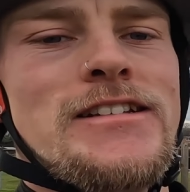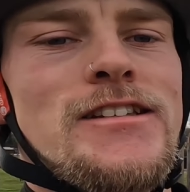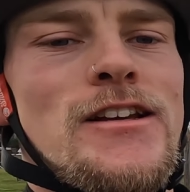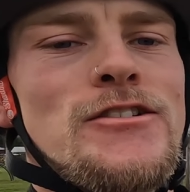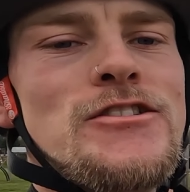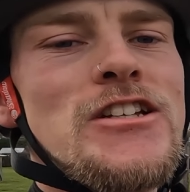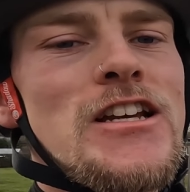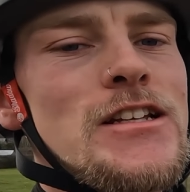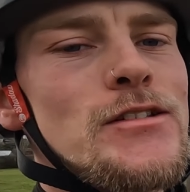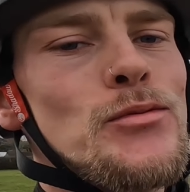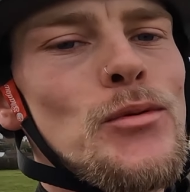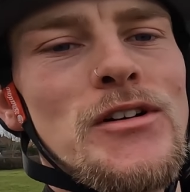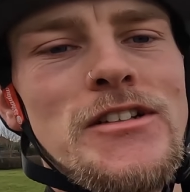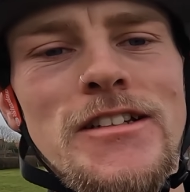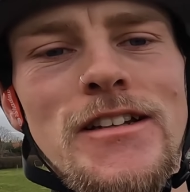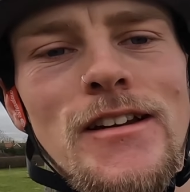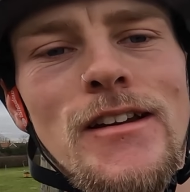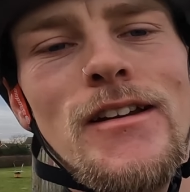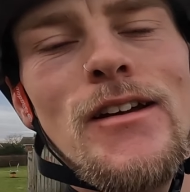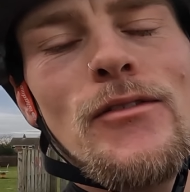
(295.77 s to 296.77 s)
So cheers for
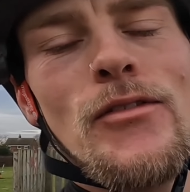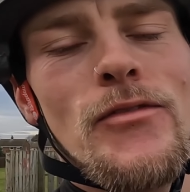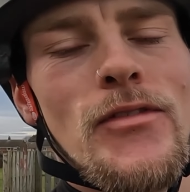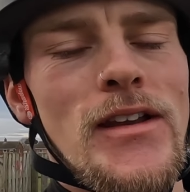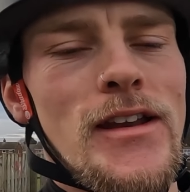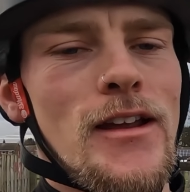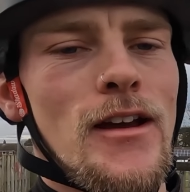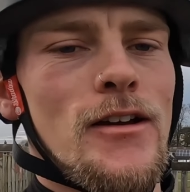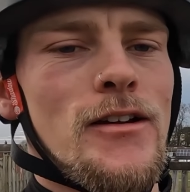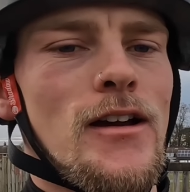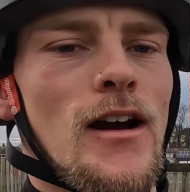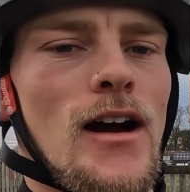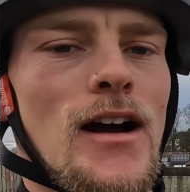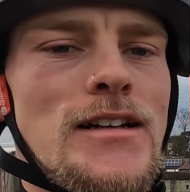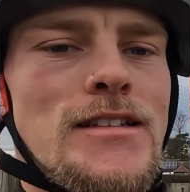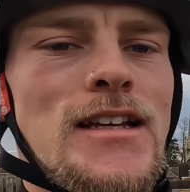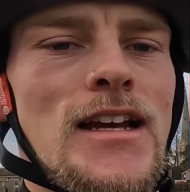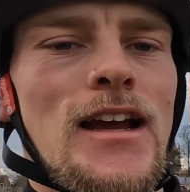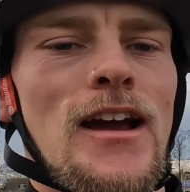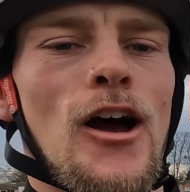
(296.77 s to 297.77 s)
watching another video
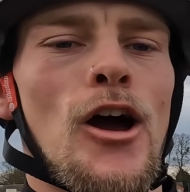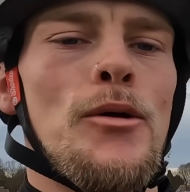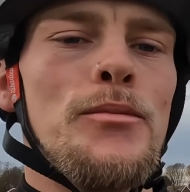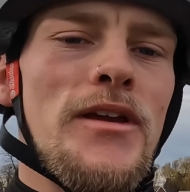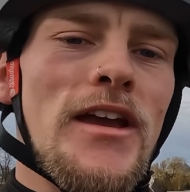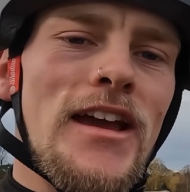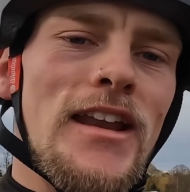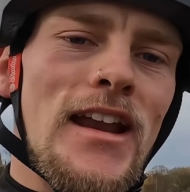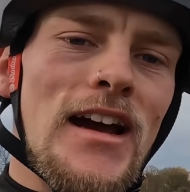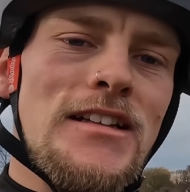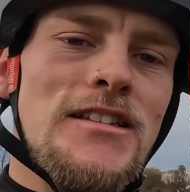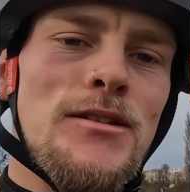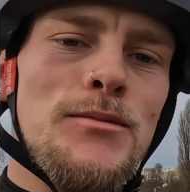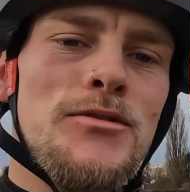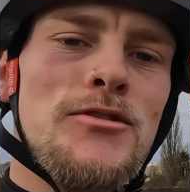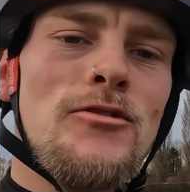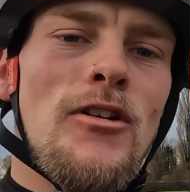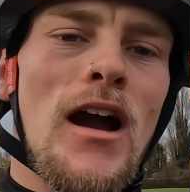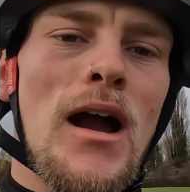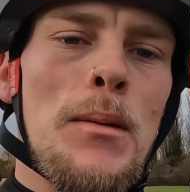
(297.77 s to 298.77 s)
guys, hope you hit that
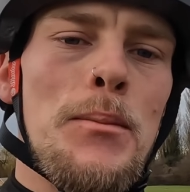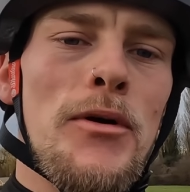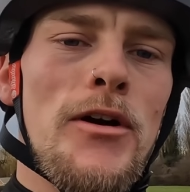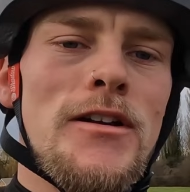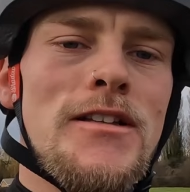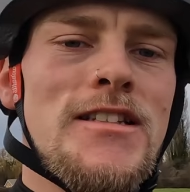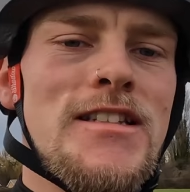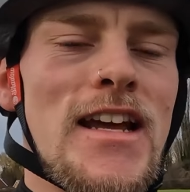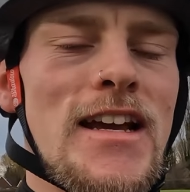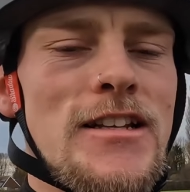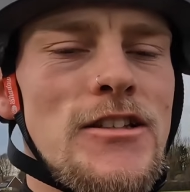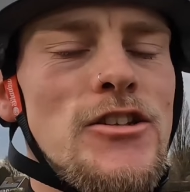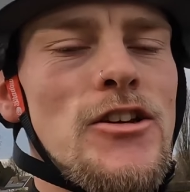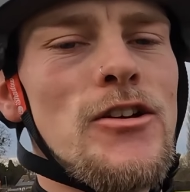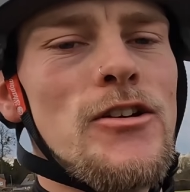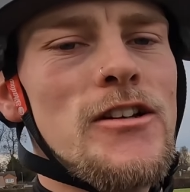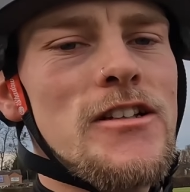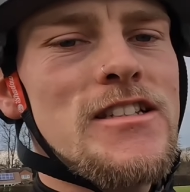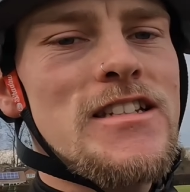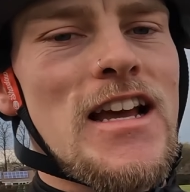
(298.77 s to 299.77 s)
subscribe button, stay
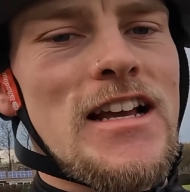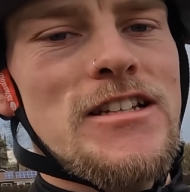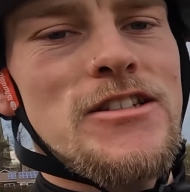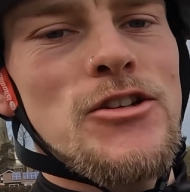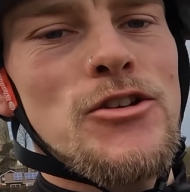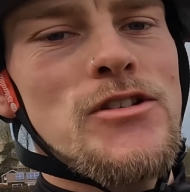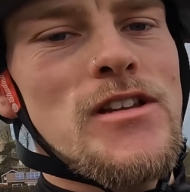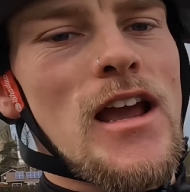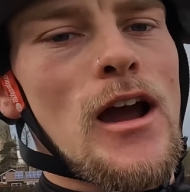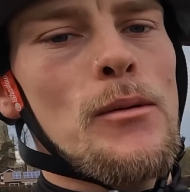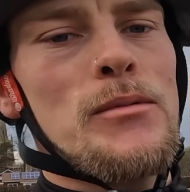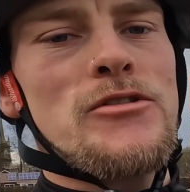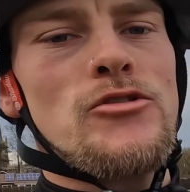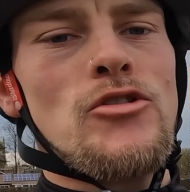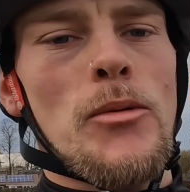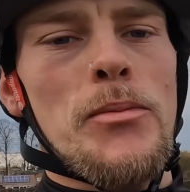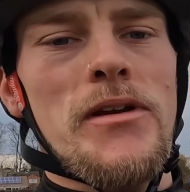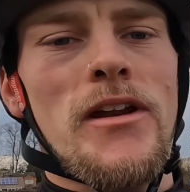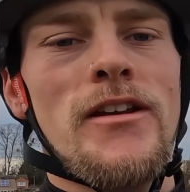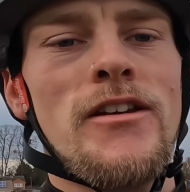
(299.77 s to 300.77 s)
tuned, because next Tuesday I'll be
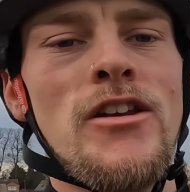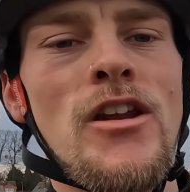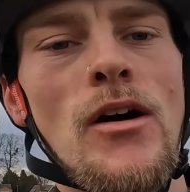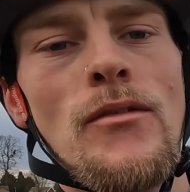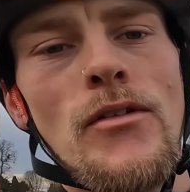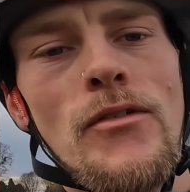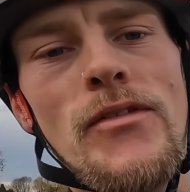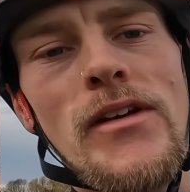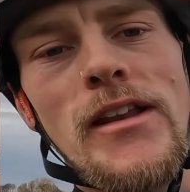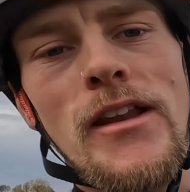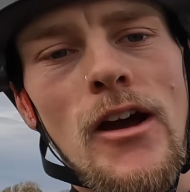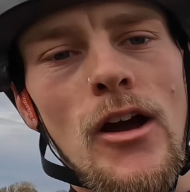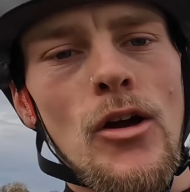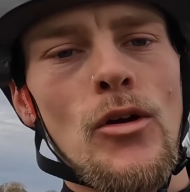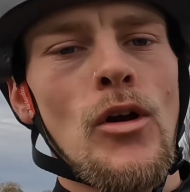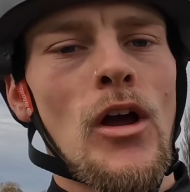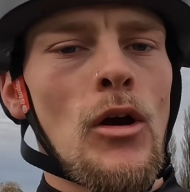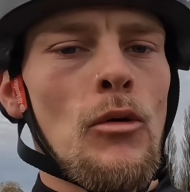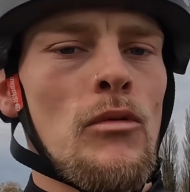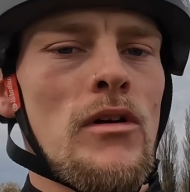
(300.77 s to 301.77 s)
dropping another
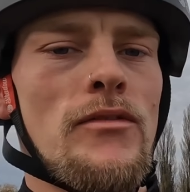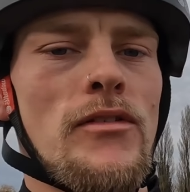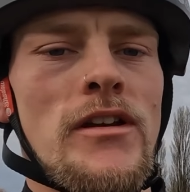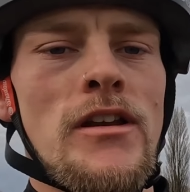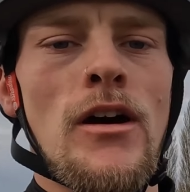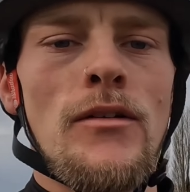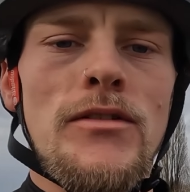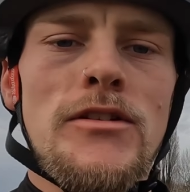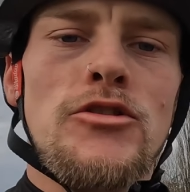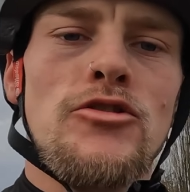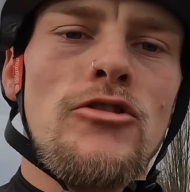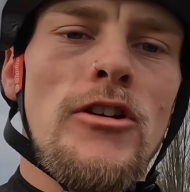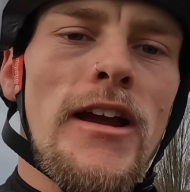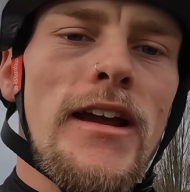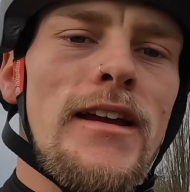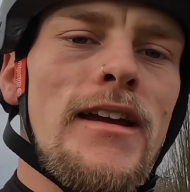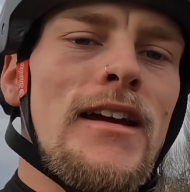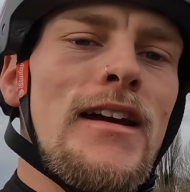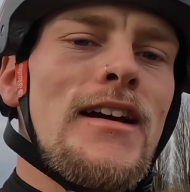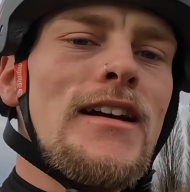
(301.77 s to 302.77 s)
video with another
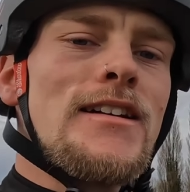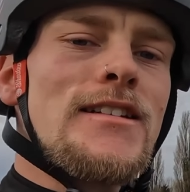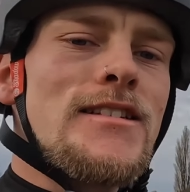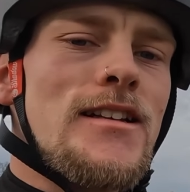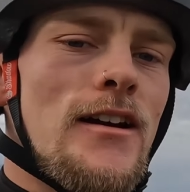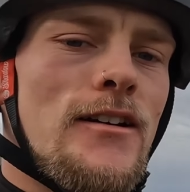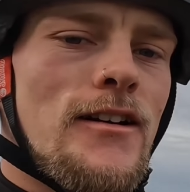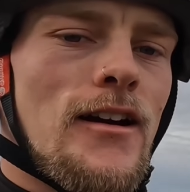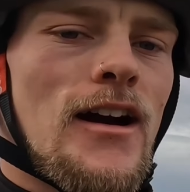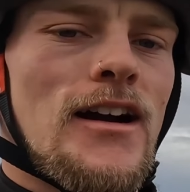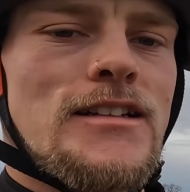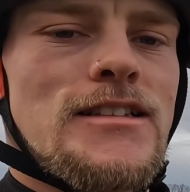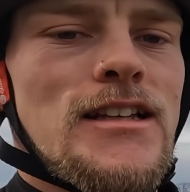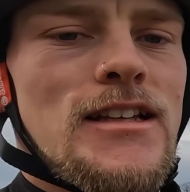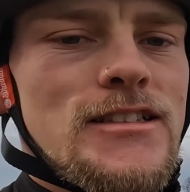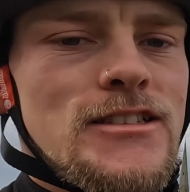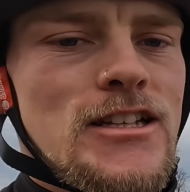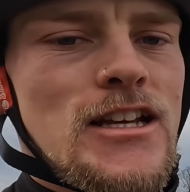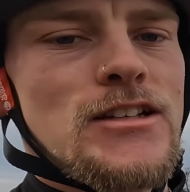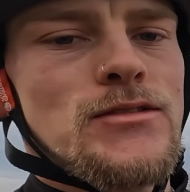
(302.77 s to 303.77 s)
trick. So guys,
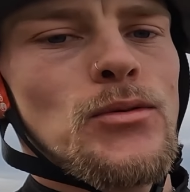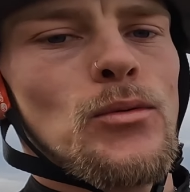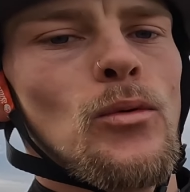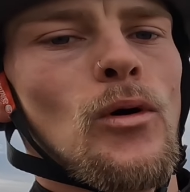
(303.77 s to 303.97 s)
cheers for